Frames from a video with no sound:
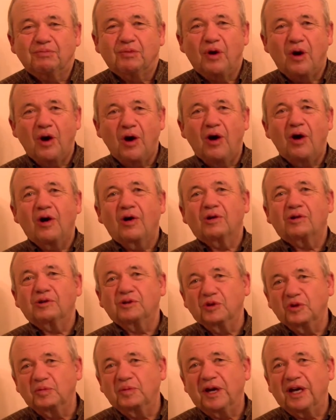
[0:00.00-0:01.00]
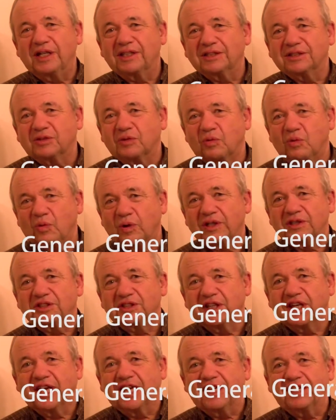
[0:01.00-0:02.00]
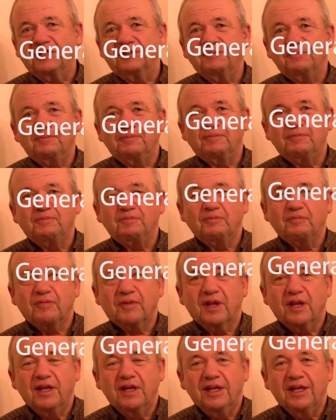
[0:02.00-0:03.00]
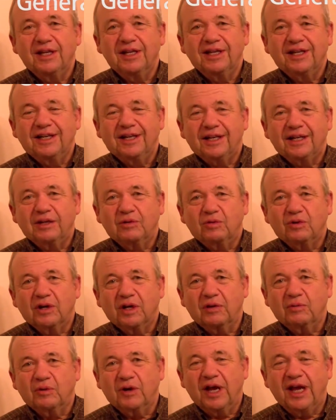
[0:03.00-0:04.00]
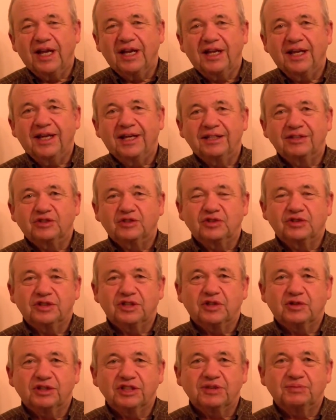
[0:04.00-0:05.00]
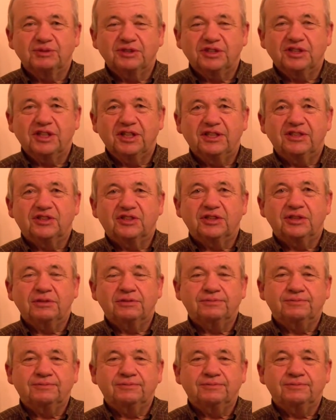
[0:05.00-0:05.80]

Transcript: Paul Glumaz once again. We're heading into the Christmas season,